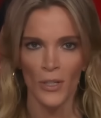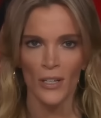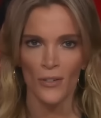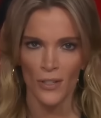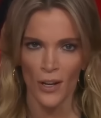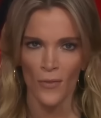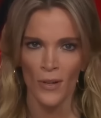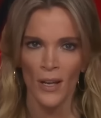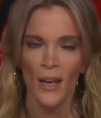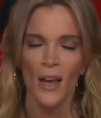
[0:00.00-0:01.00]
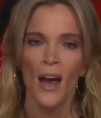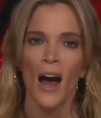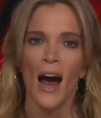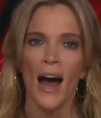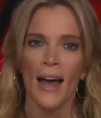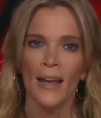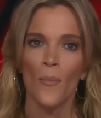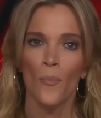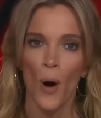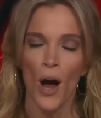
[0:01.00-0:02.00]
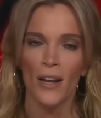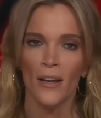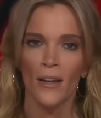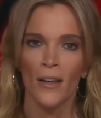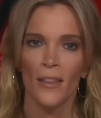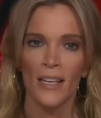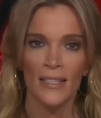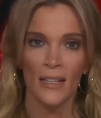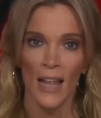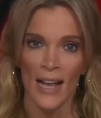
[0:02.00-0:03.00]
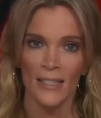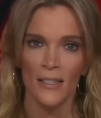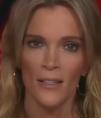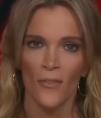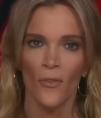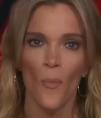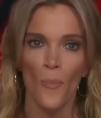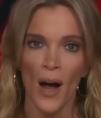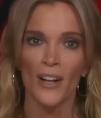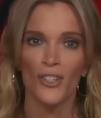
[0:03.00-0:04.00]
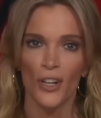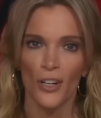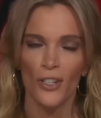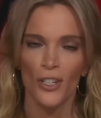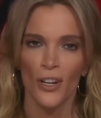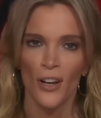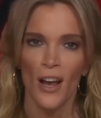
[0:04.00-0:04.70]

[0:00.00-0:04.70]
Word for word: of years ago, I bought these glasses from Bond Charge.